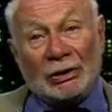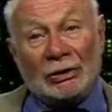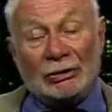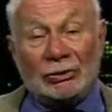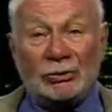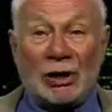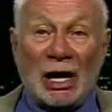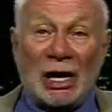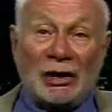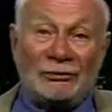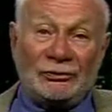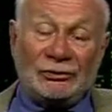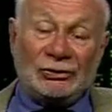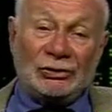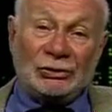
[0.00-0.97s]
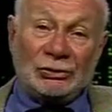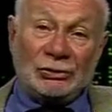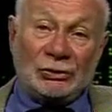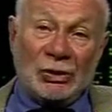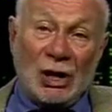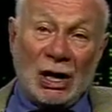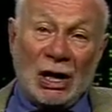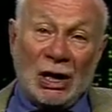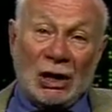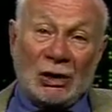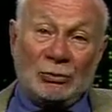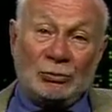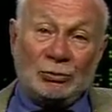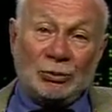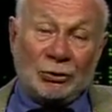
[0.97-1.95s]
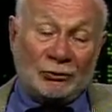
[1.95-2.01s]
you have to
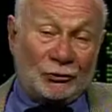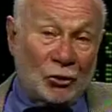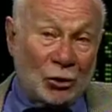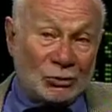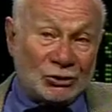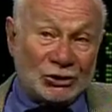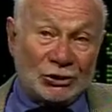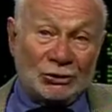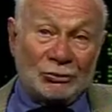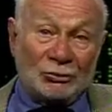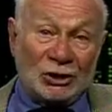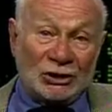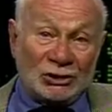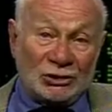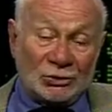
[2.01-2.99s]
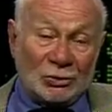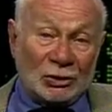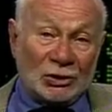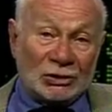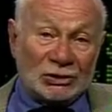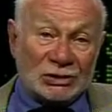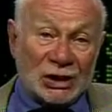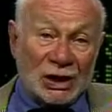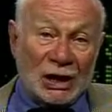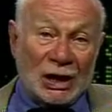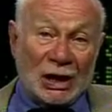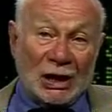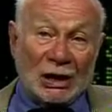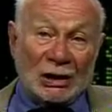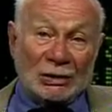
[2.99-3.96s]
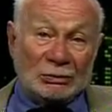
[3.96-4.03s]
perform certain rituals,
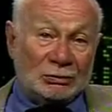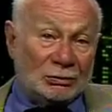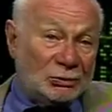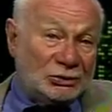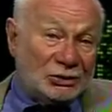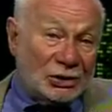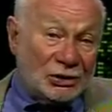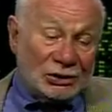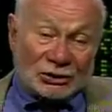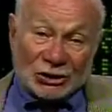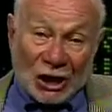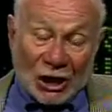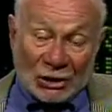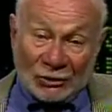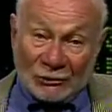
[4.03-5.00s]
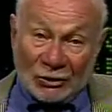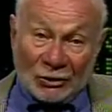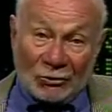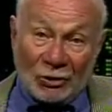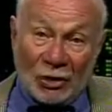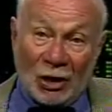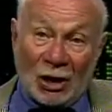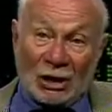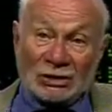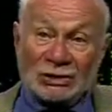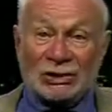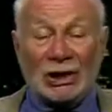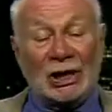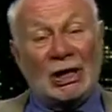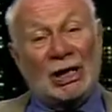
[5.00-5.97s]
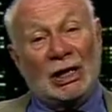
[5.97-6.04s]
the sign of the cross,
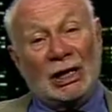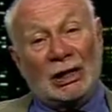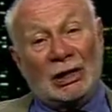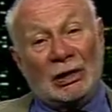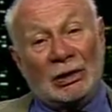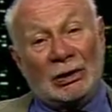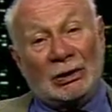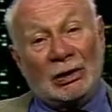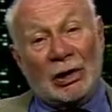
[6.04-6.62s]
uh,